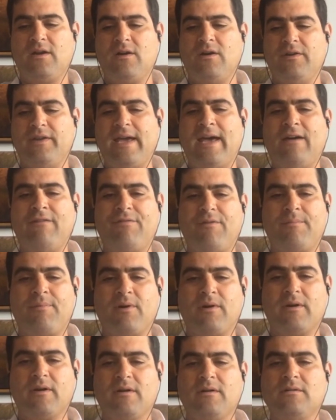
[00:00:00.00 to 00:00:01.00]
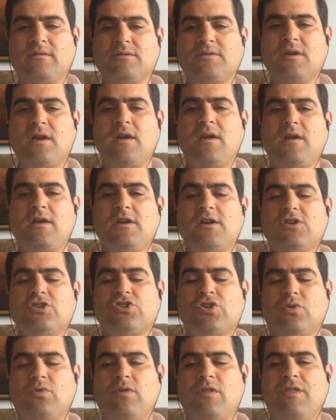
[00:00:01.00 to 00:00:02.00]
alpha particles.
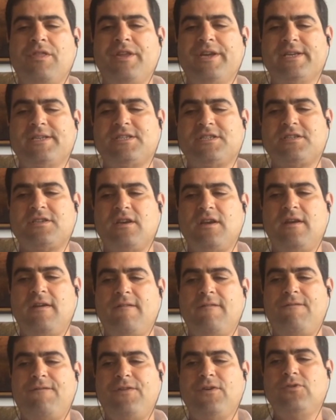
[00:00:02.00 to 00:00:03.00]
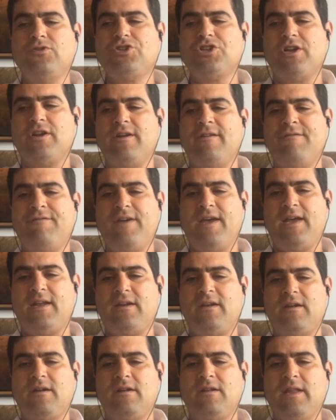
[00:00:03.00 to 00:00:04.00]
So this fusion
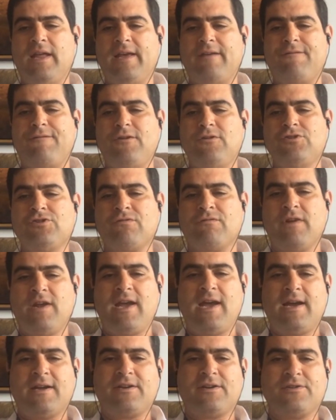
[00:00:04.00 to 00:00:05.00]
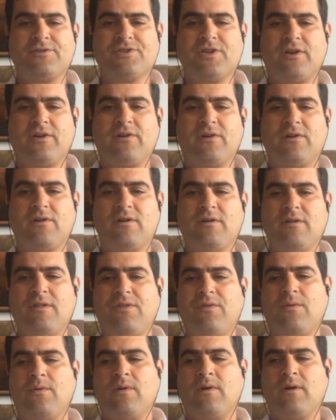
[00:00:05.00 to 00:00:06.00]
event, like fusion reactors on Earth
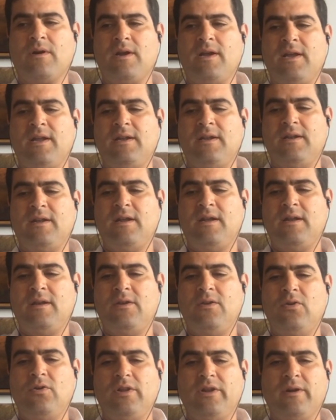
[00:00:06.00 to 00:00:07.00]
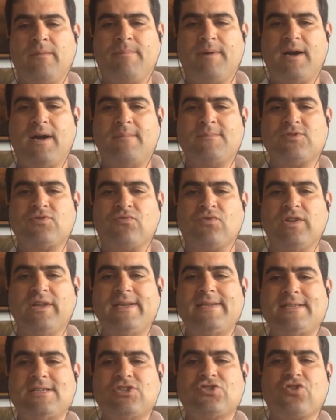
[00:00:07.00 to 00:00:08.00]
or in nuclear bombs,
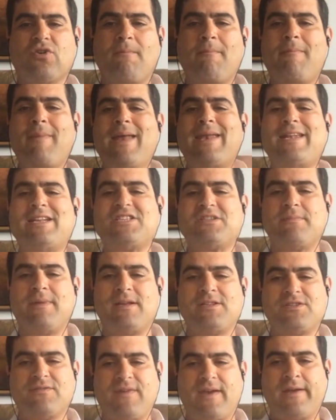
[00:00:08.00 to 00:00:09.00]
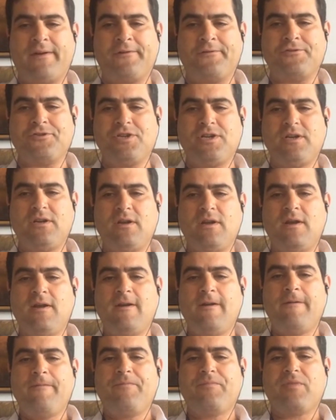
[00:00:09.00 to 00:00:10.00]
releases tremendous amounts of energy.
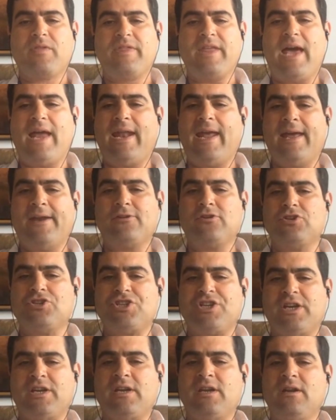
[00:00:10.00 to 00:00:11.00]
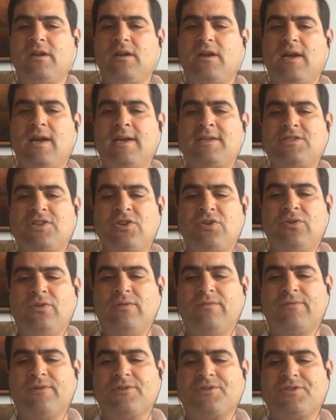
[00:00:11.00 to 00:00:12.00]
That energy, as the universe